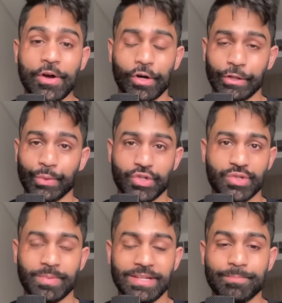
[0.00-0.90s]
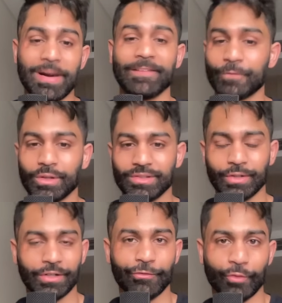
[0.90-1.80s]
although just be mindful
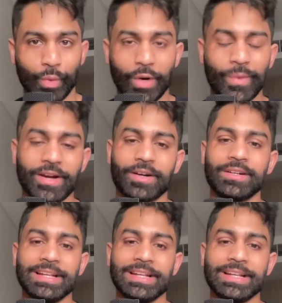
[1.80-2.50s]
of where we are